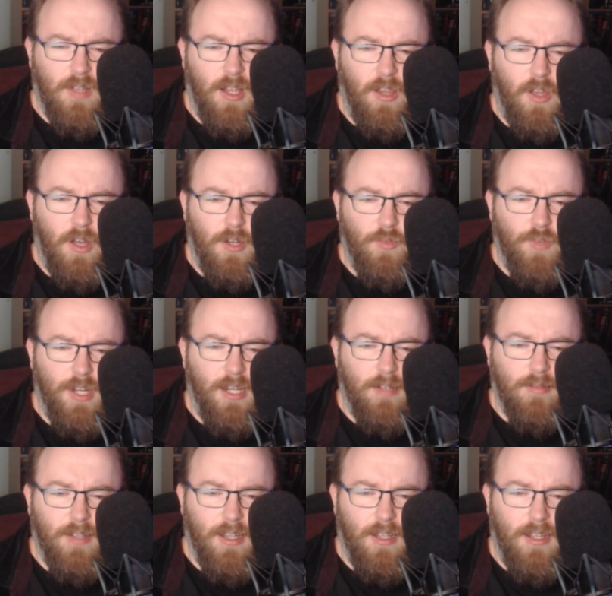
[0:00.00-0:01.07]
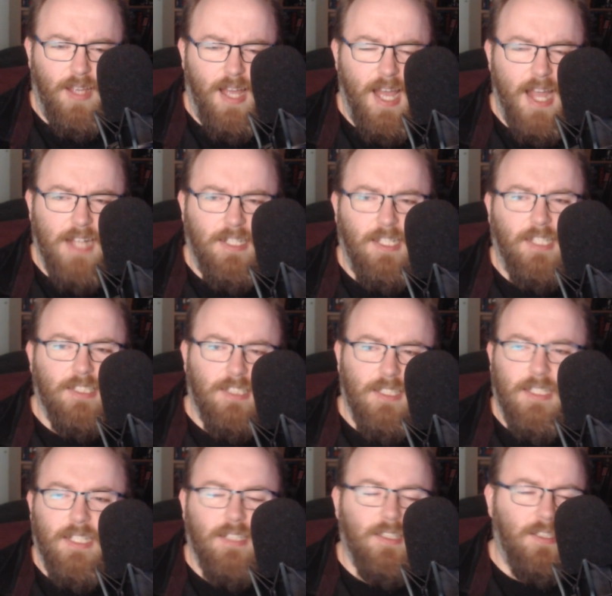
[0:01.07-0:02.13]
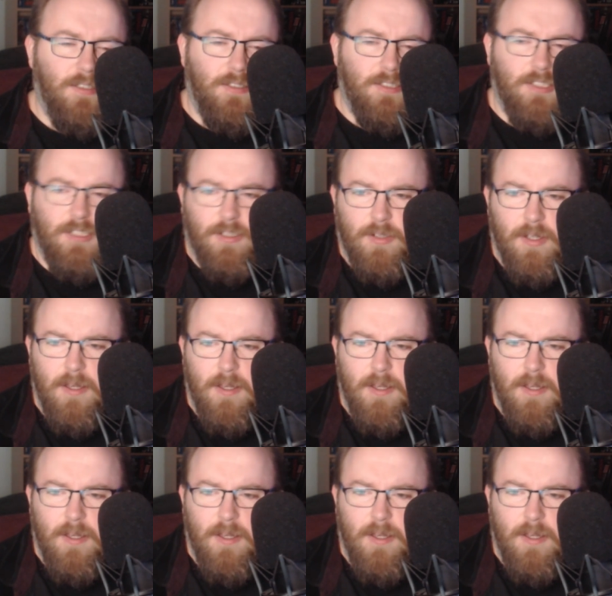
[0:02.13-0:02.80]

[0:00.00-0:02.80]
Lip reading: lot of great ideas and details. So